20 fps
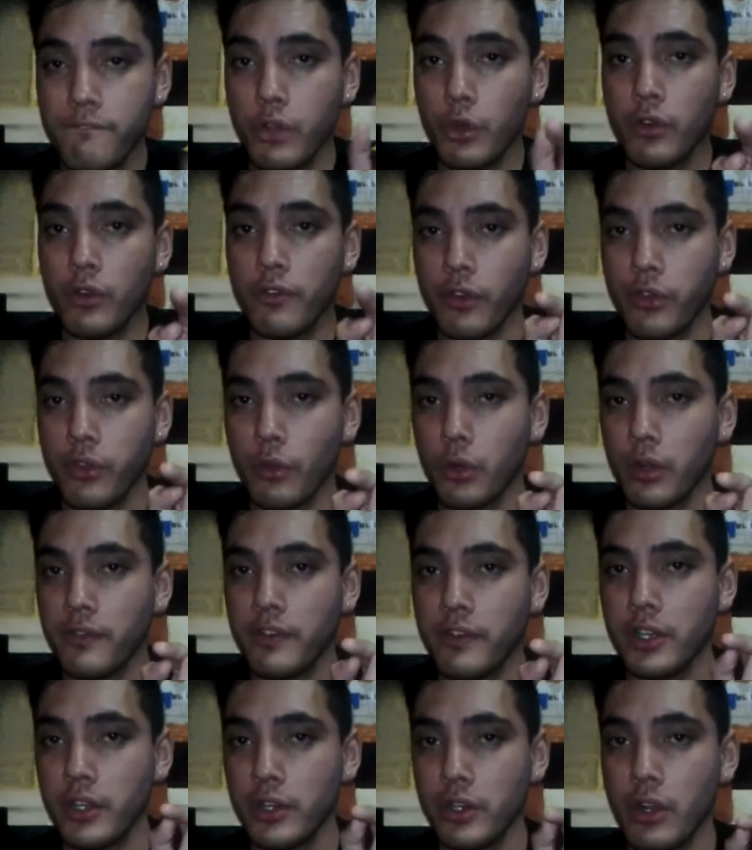Food for
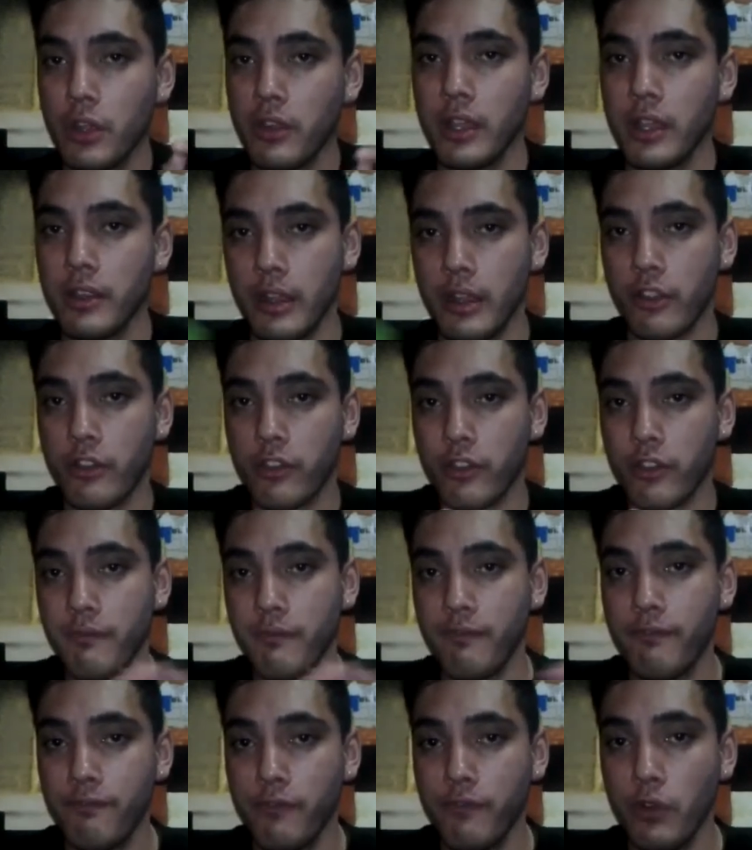thought. If you didn't know that, that's
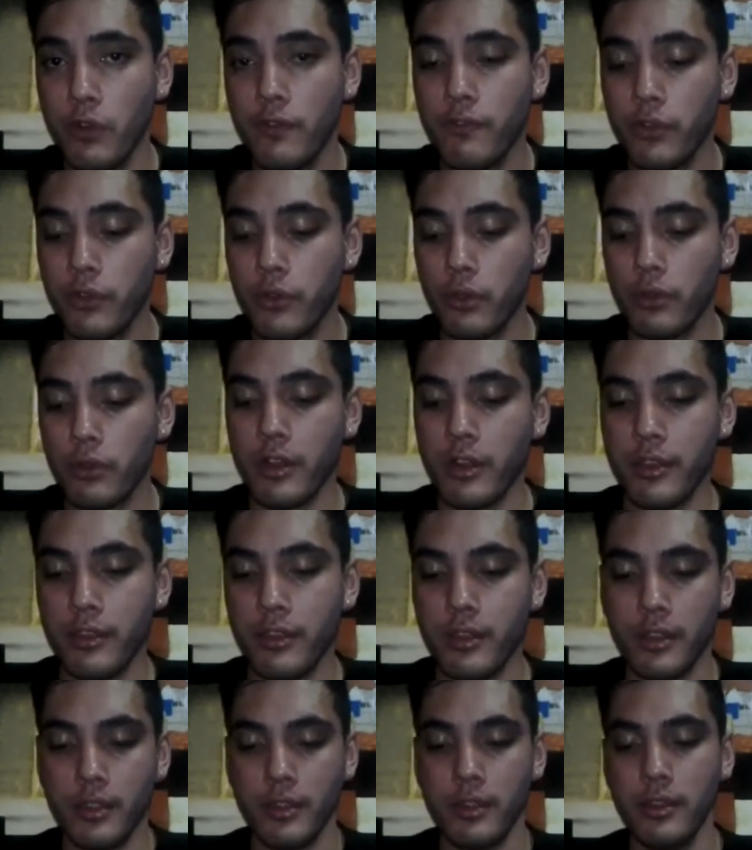some food for thought
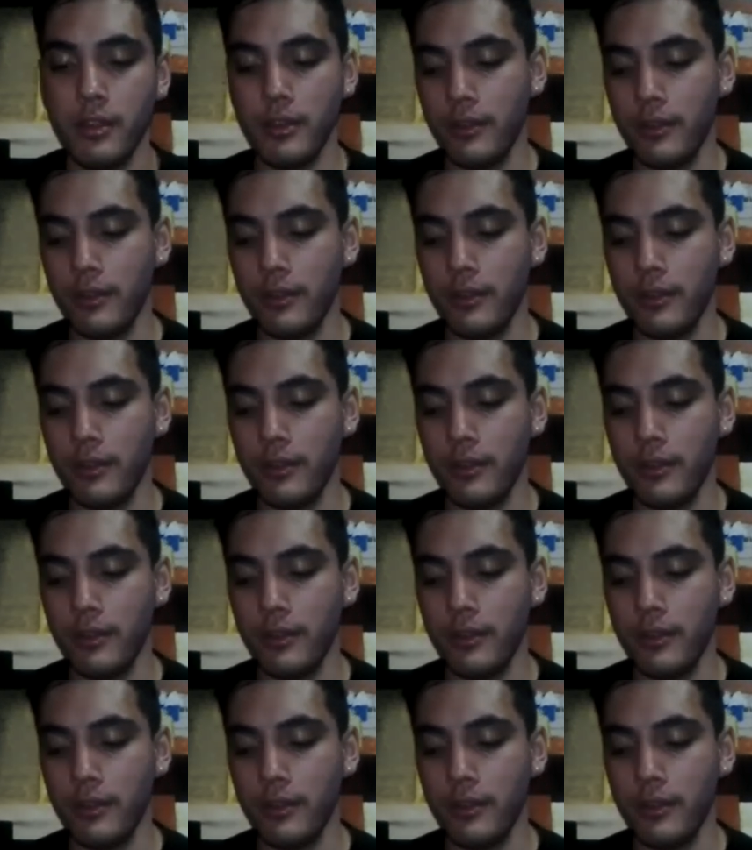right there.